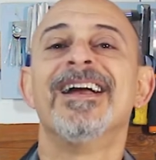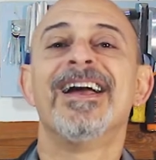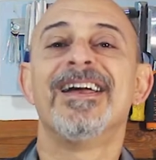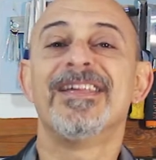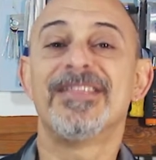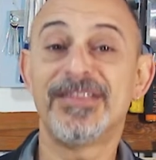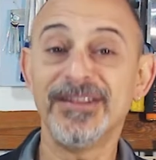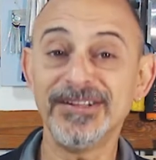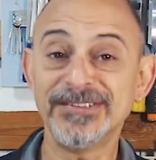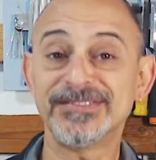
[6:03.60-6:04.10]

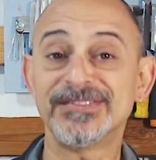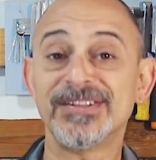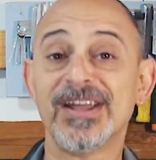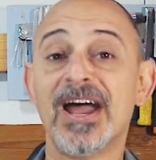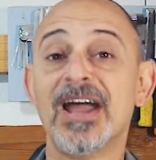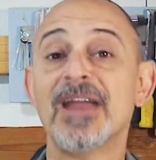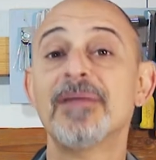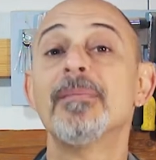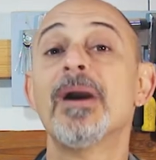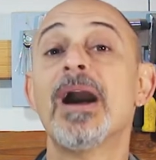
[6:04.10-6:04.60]
This
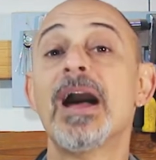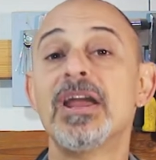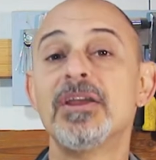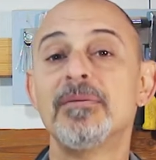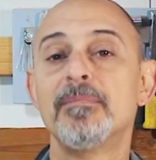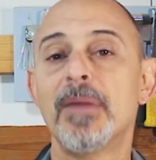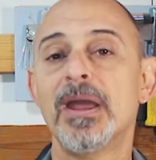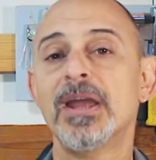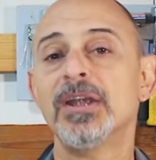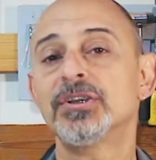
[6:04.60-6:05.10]
time I
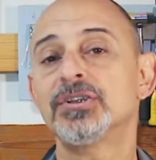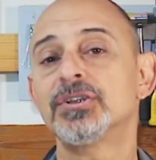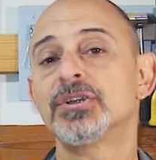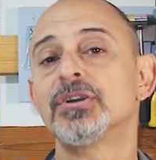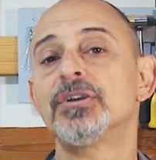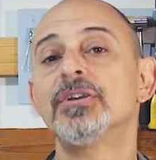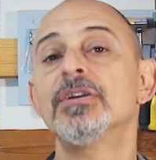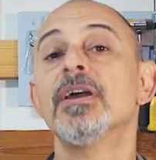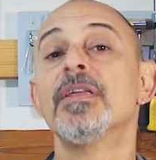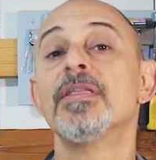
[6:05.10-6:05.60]

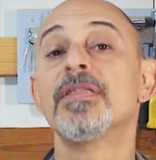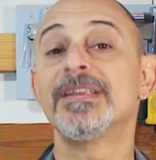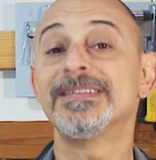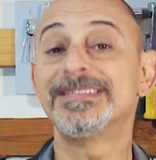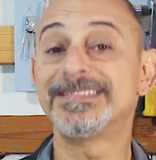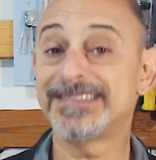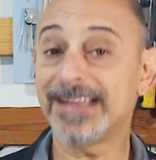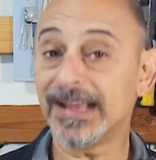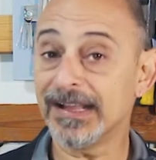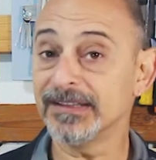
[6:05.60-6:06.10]
measure the
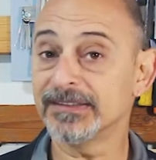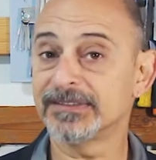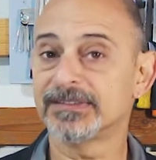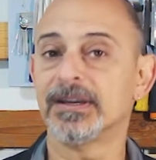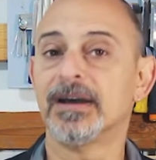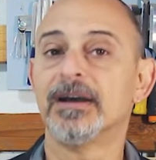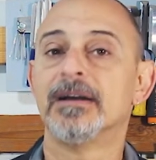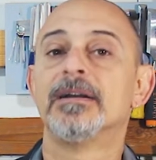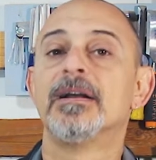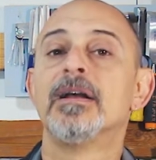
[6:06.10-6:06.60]

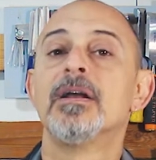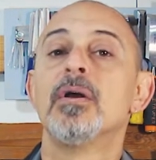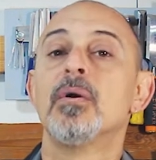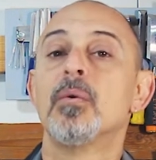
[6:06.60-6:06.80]
delta